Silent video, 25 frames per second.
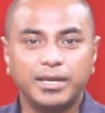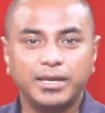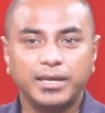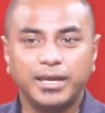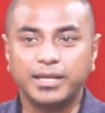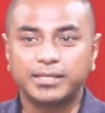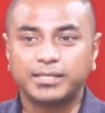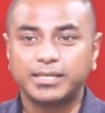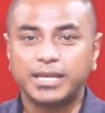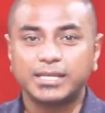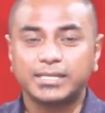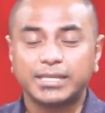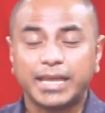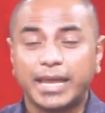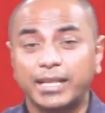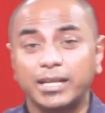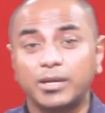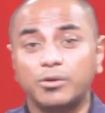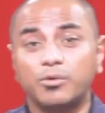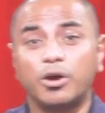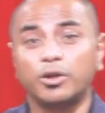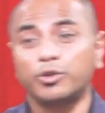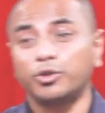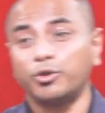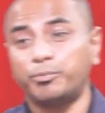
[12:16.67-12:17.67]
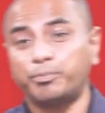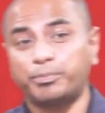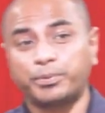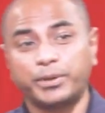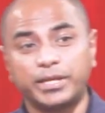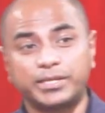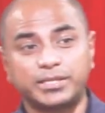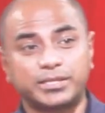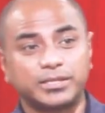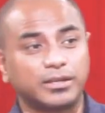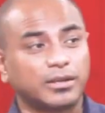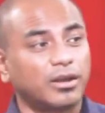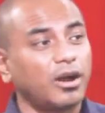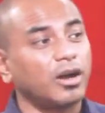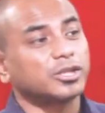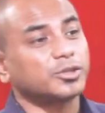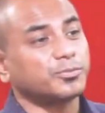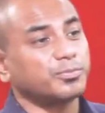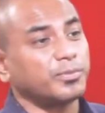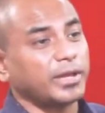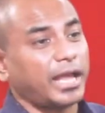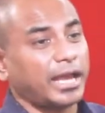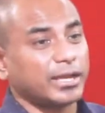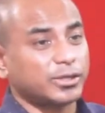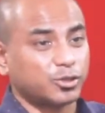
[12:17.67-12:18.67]
He says anyone who preached the
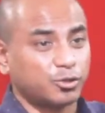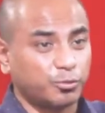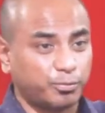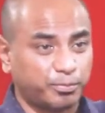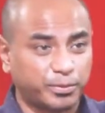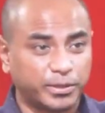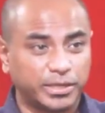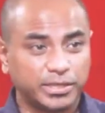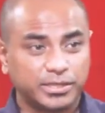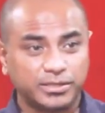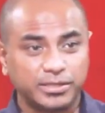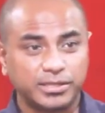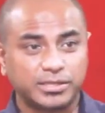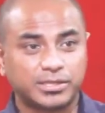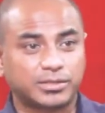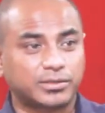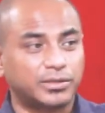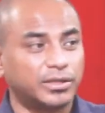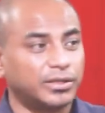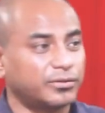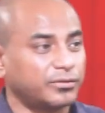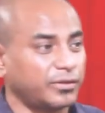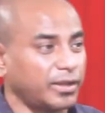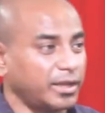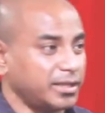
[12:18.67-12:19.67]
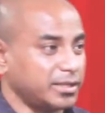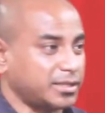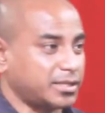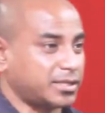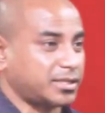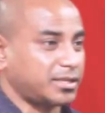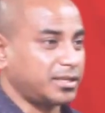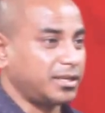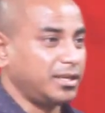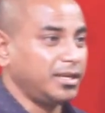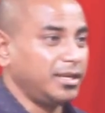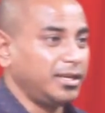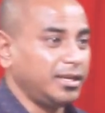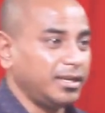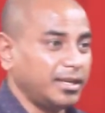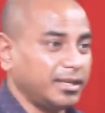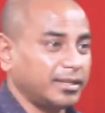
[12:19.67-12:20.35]
gospel has to preach these three things.